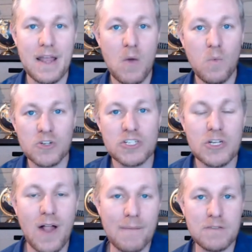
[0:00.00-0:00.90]
We're still
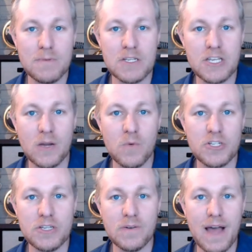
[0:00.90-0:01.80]
optimistic. We're
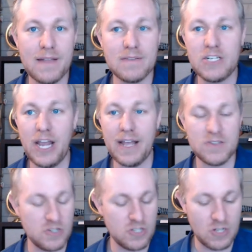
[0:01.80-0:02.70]
still got chance.
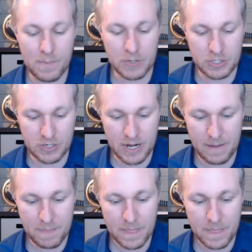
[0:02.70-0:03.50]
There's still opportunity.